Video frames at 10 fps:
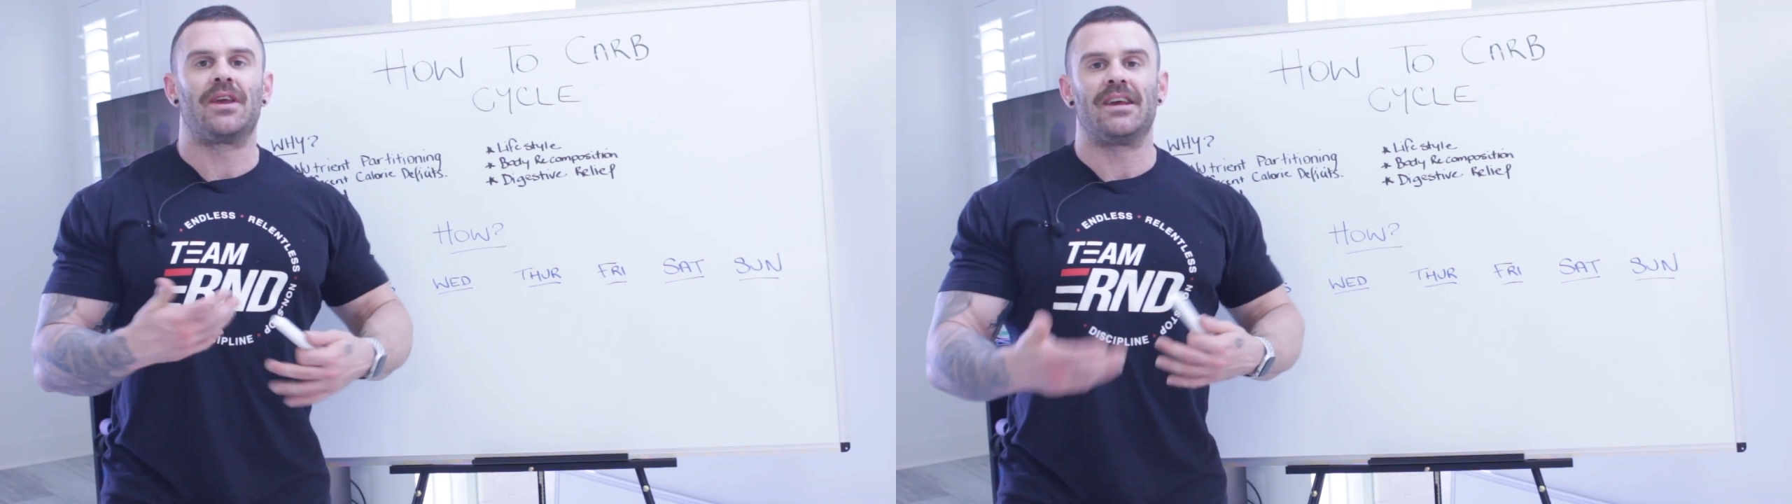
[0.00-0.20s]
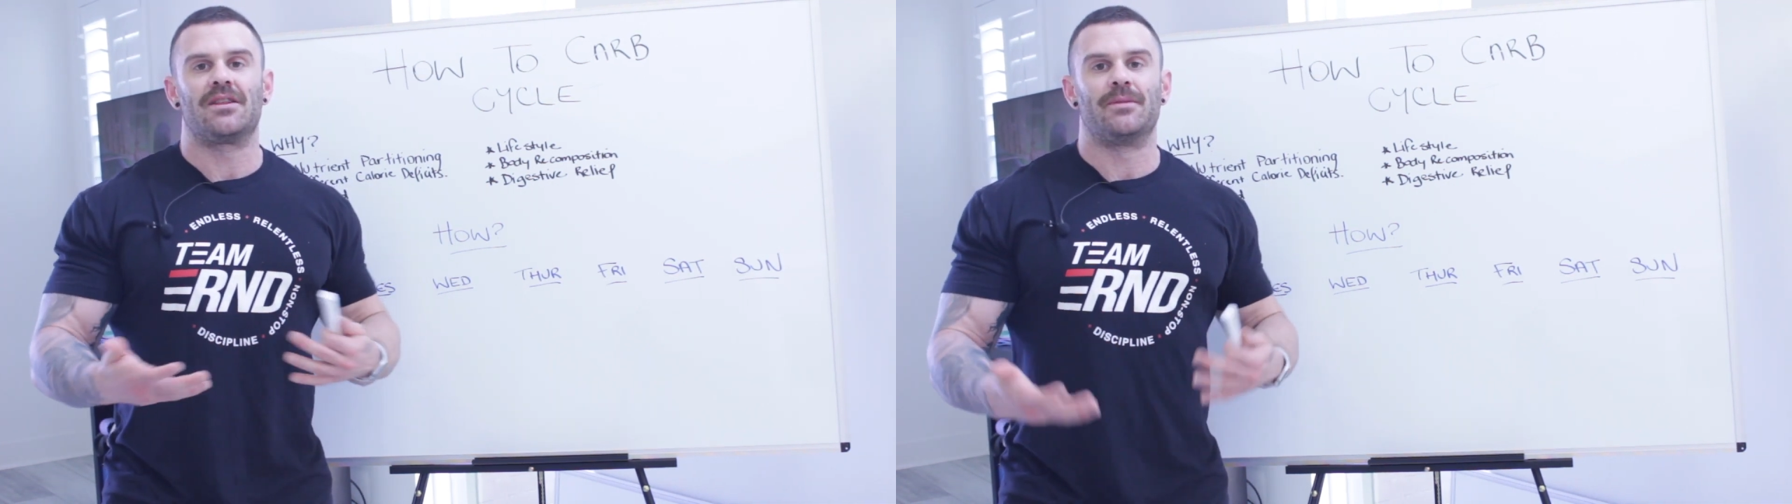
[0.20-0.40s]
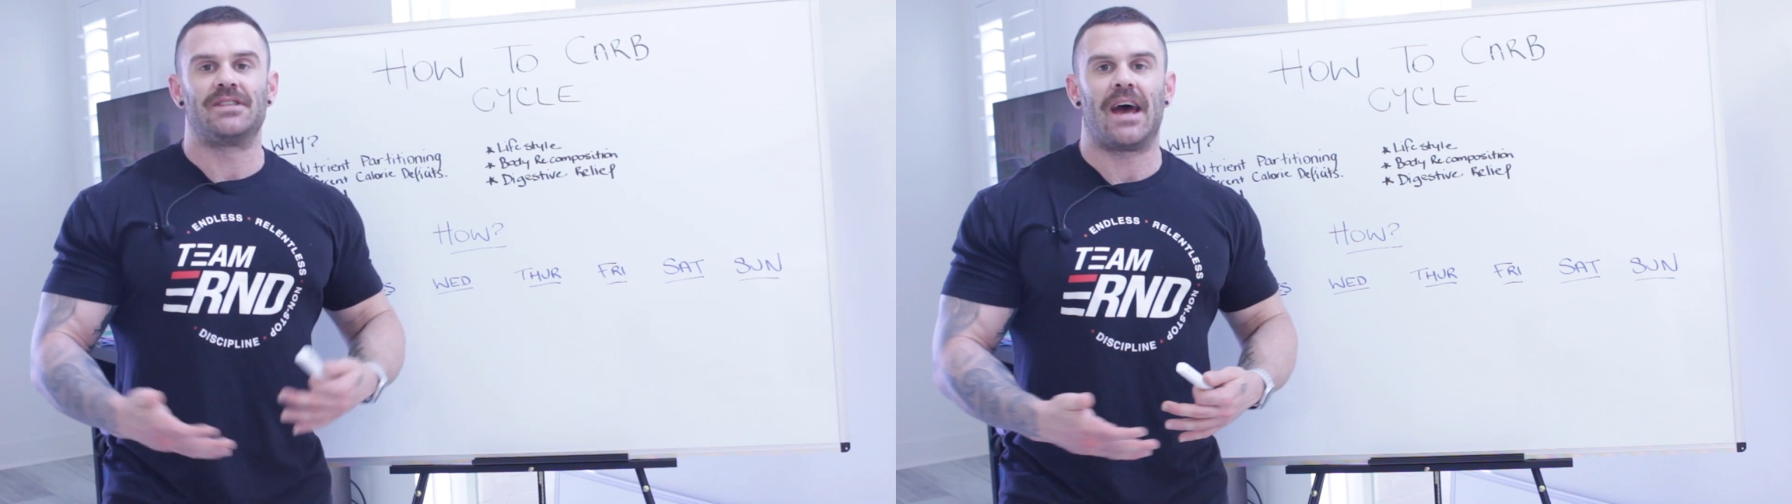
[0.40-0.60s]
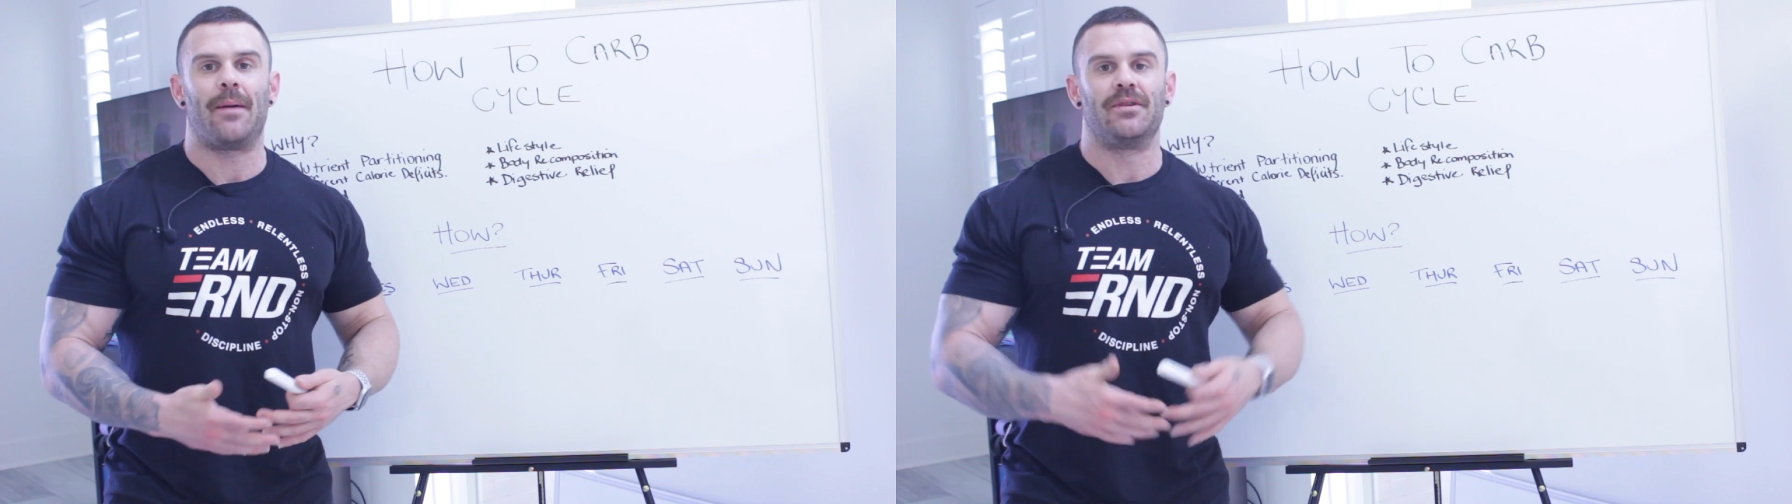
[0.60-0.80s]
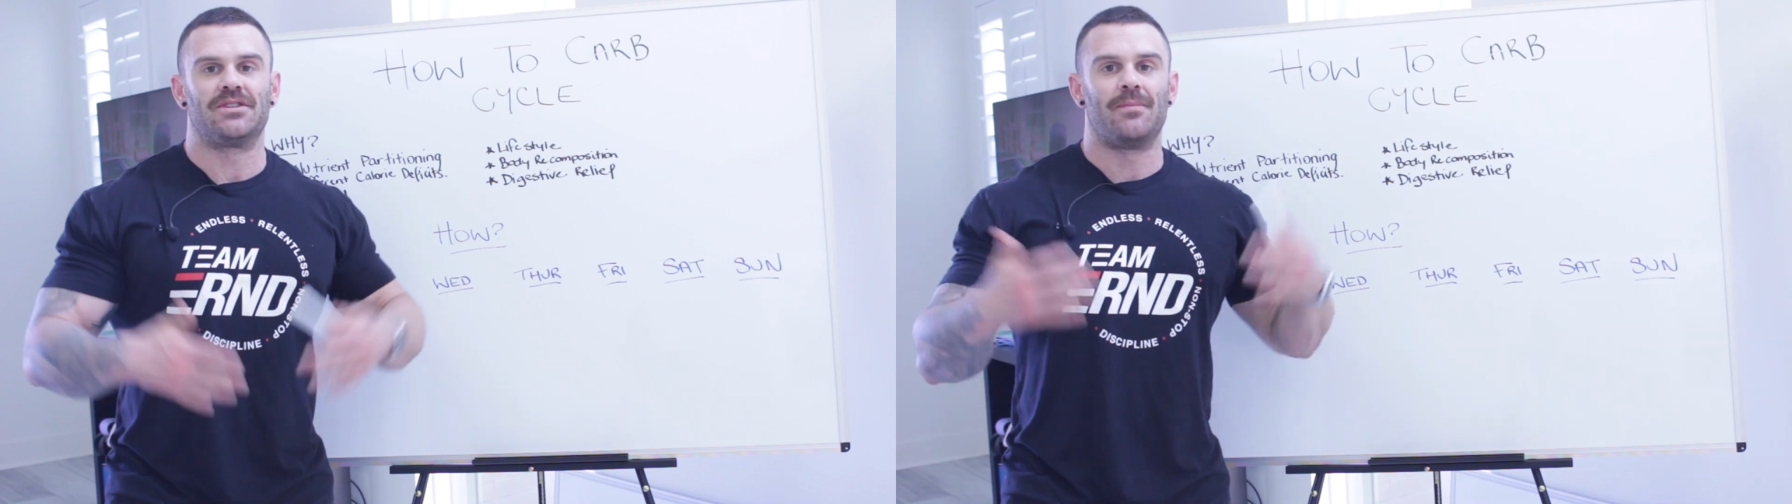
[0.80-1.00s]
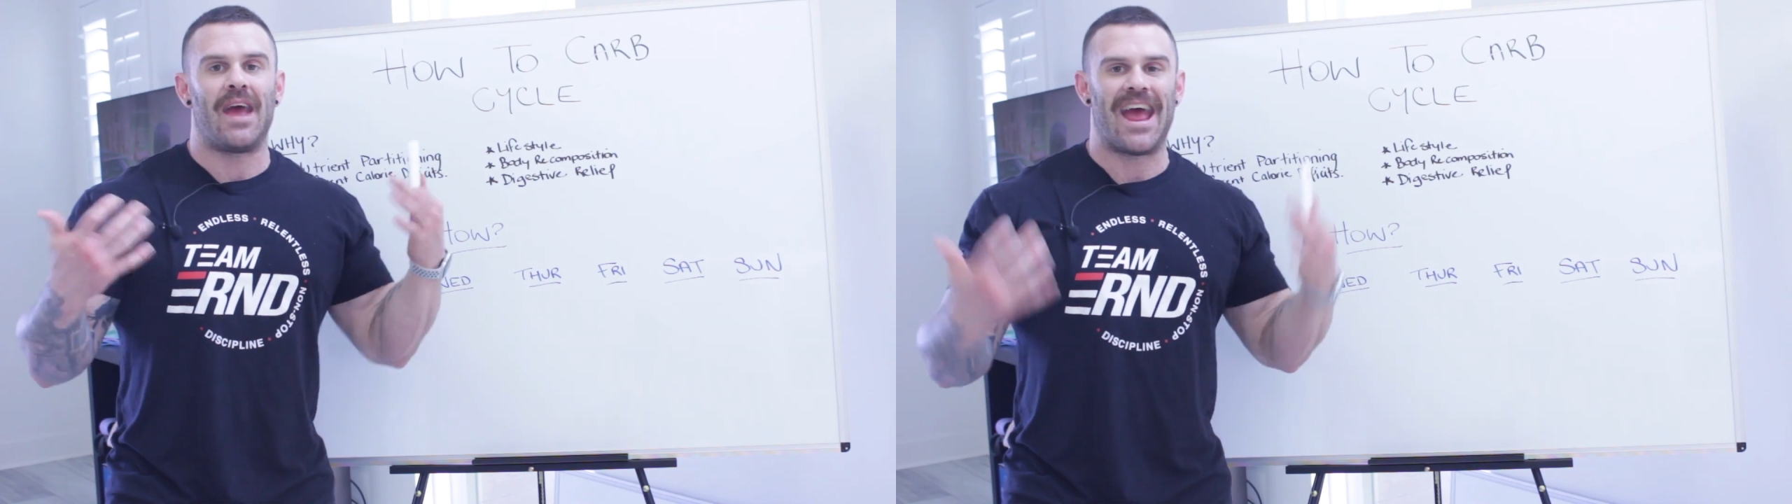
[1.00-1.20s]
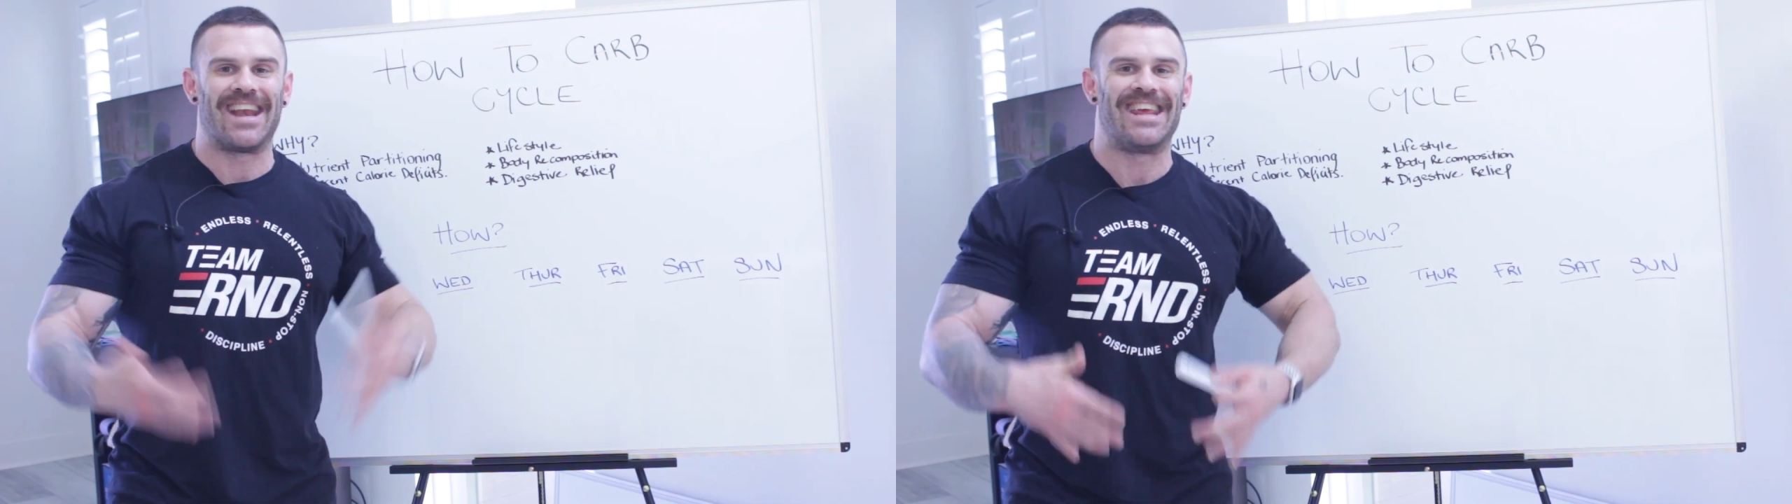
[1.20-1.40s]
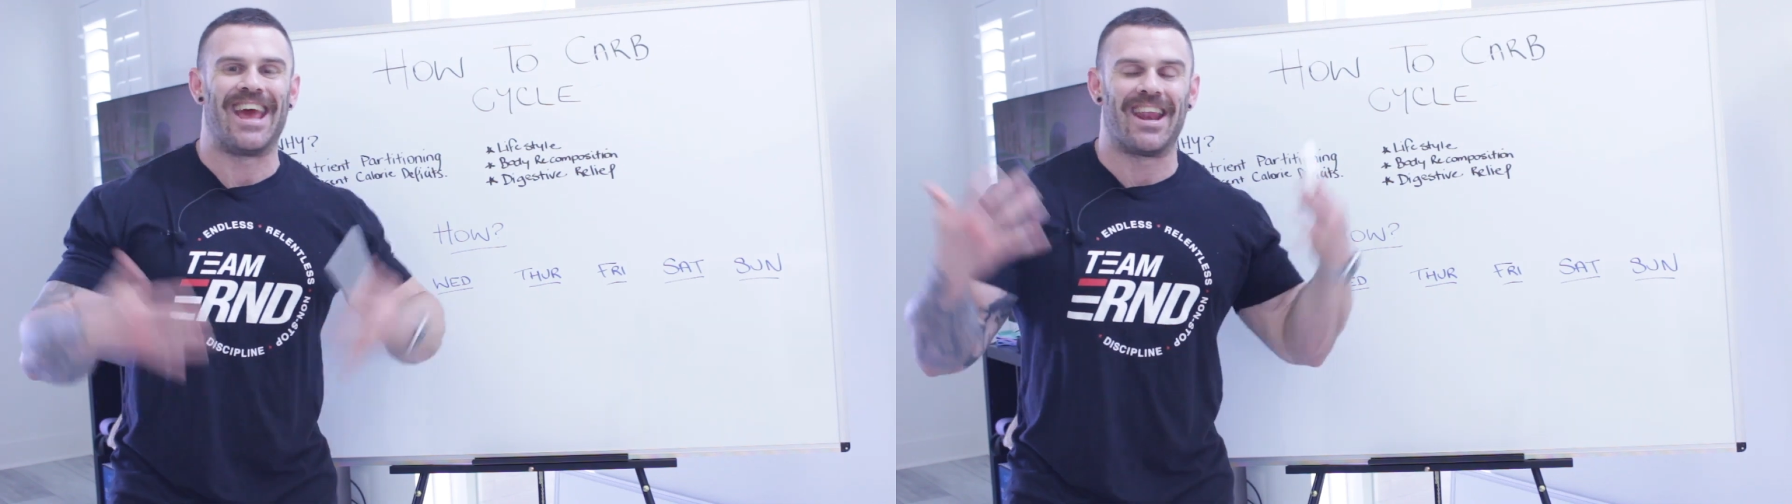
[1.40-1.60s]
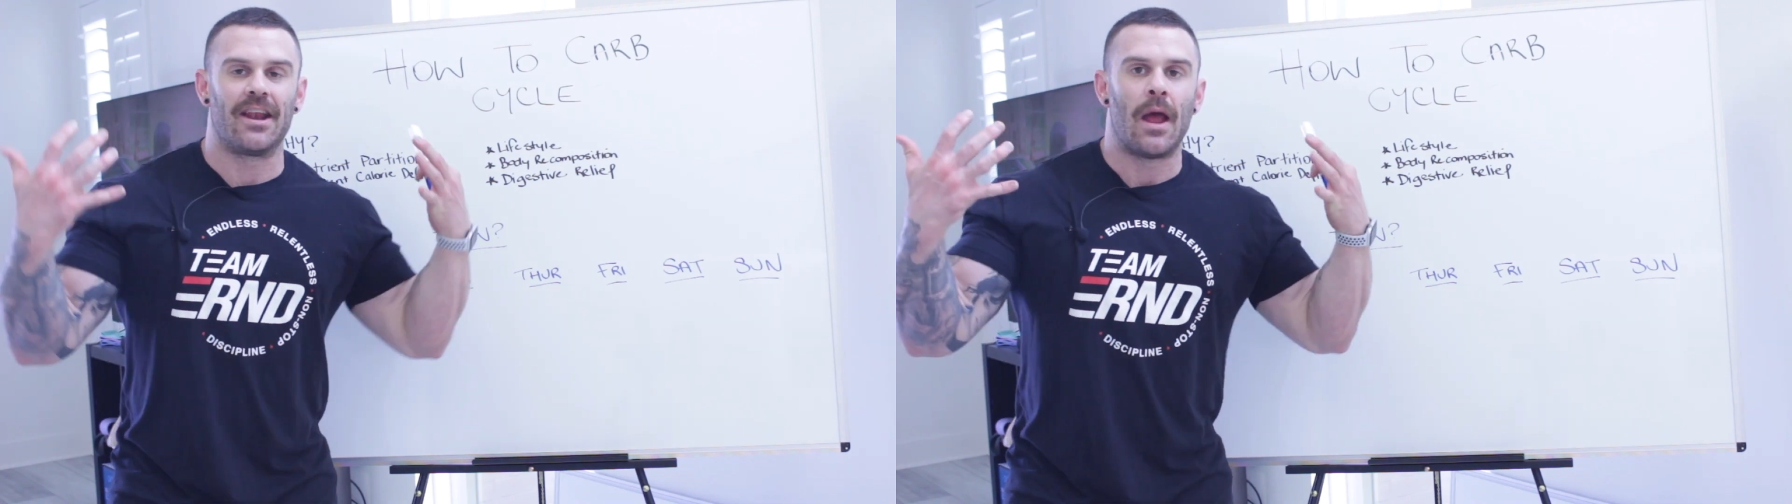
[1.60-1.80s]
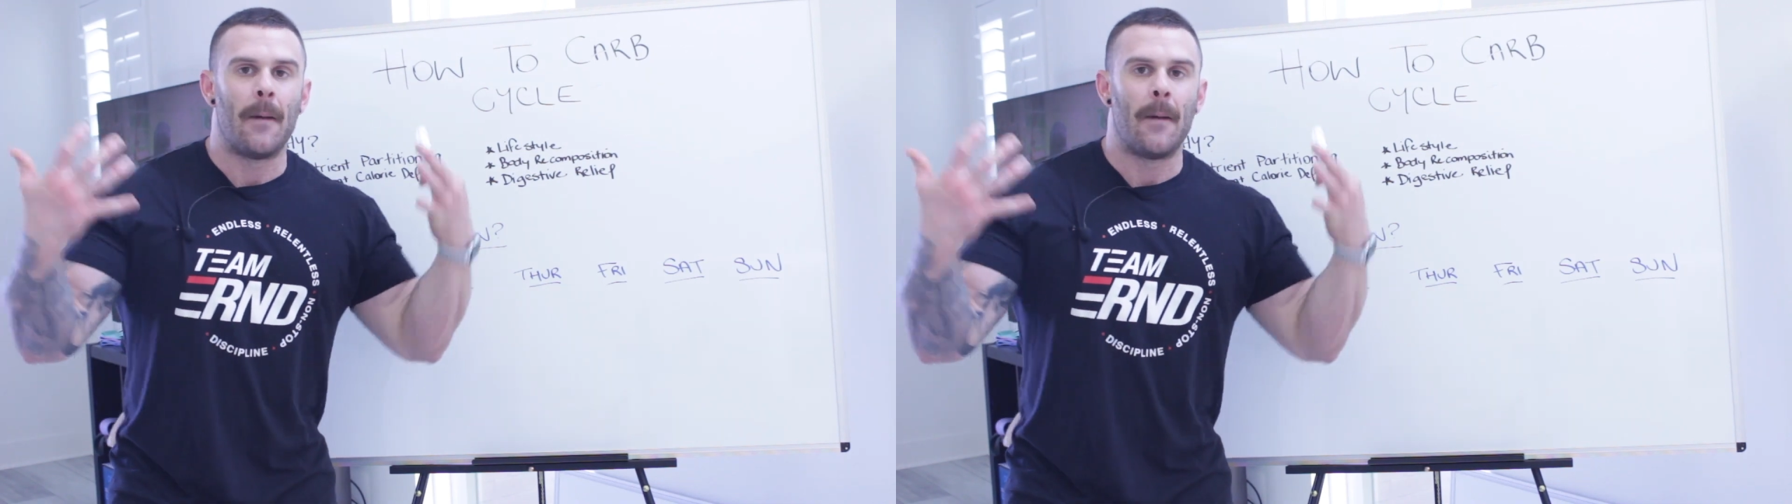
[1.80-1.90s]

kick the metabolism and get it